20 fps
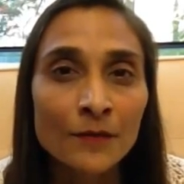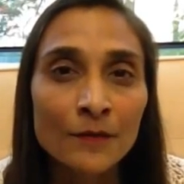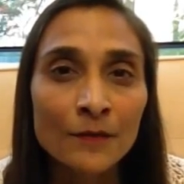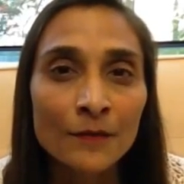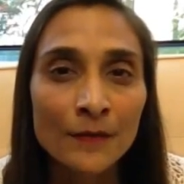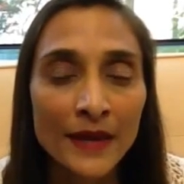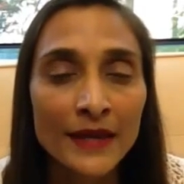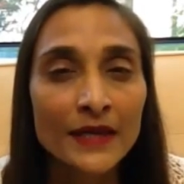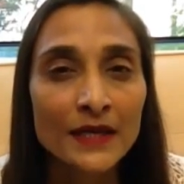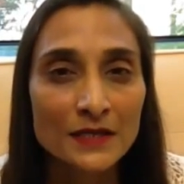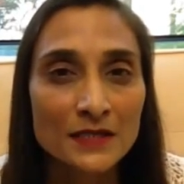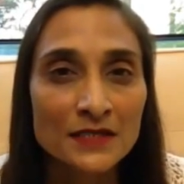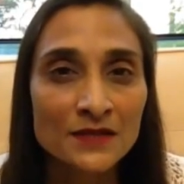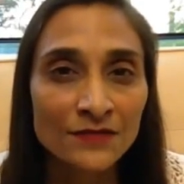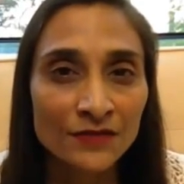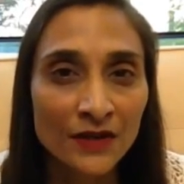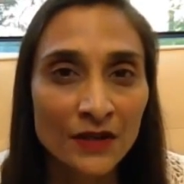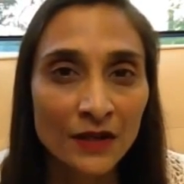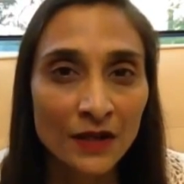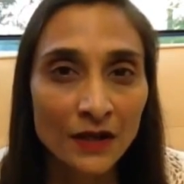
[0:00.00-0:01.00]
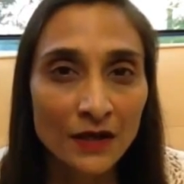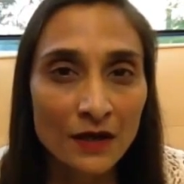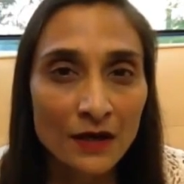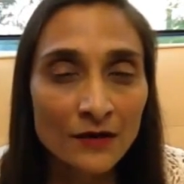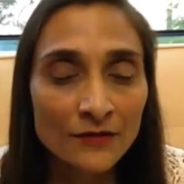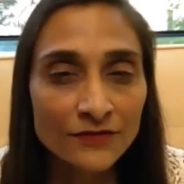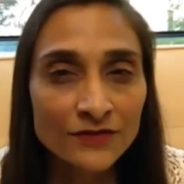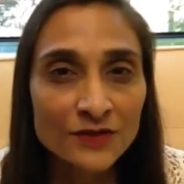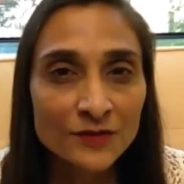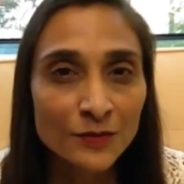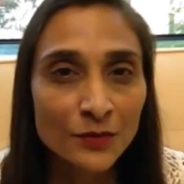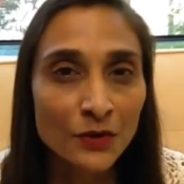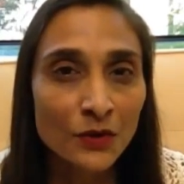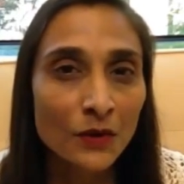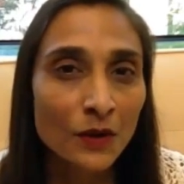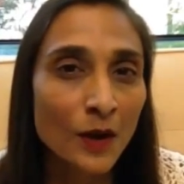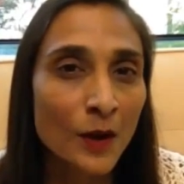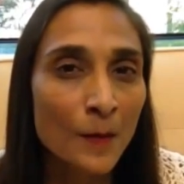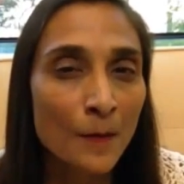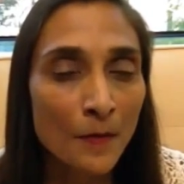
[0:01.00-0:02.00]
make us feel
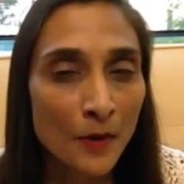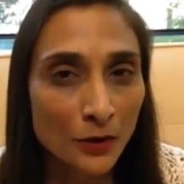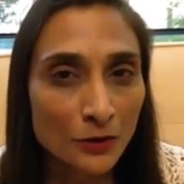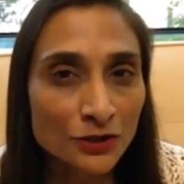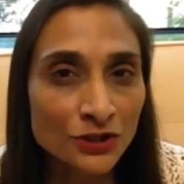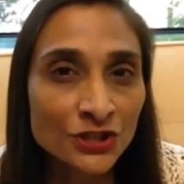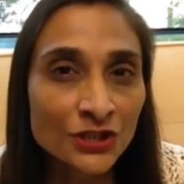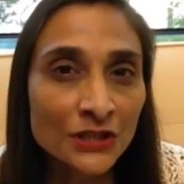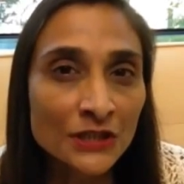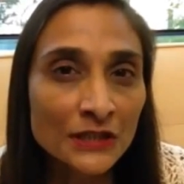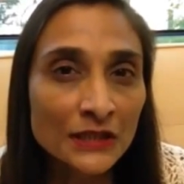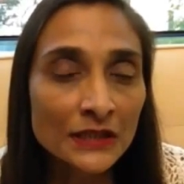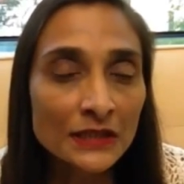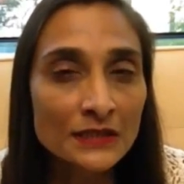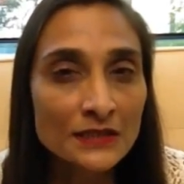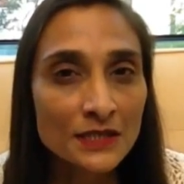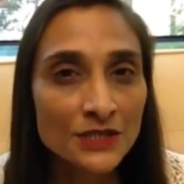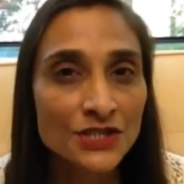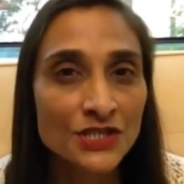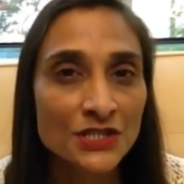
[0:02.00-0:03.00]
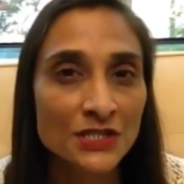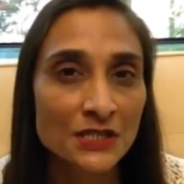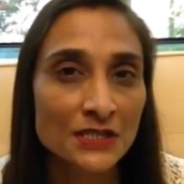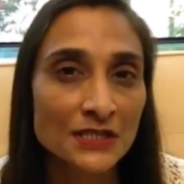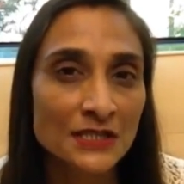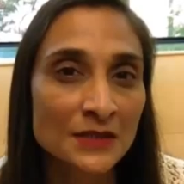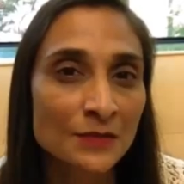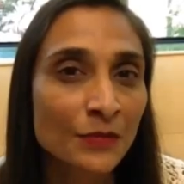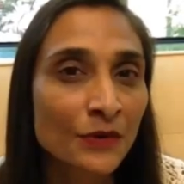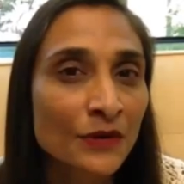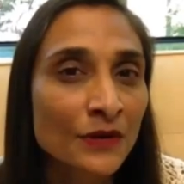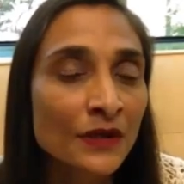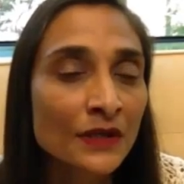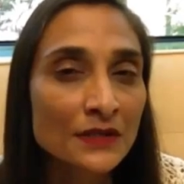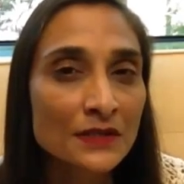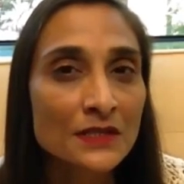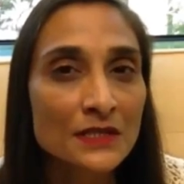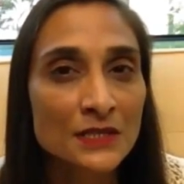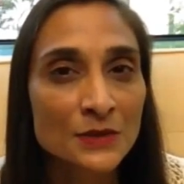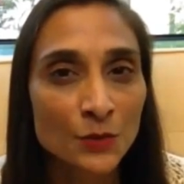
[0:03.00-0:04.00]
uncomfortable emotionally, such as
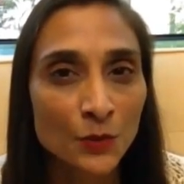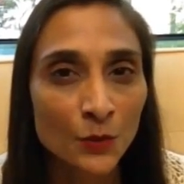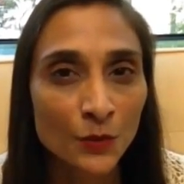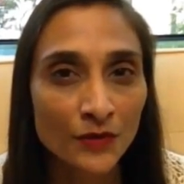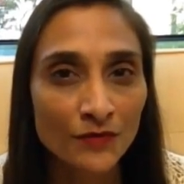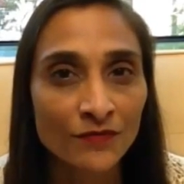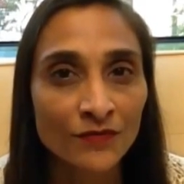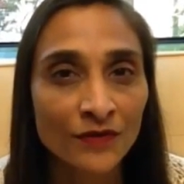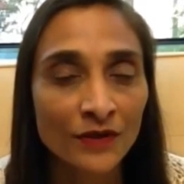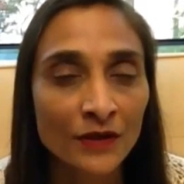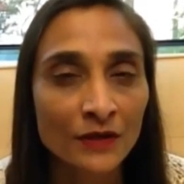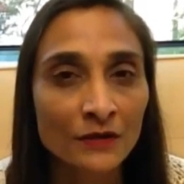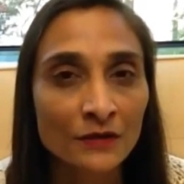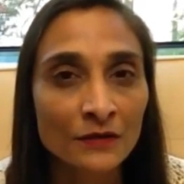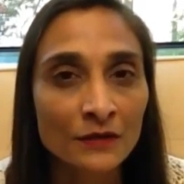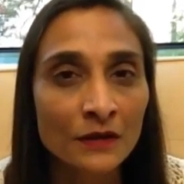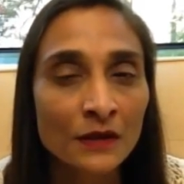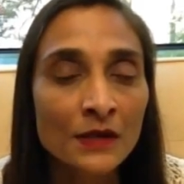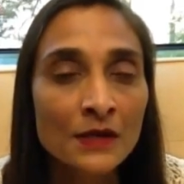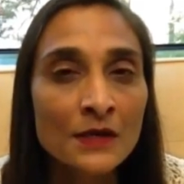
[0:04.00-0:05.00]
experiences where we feel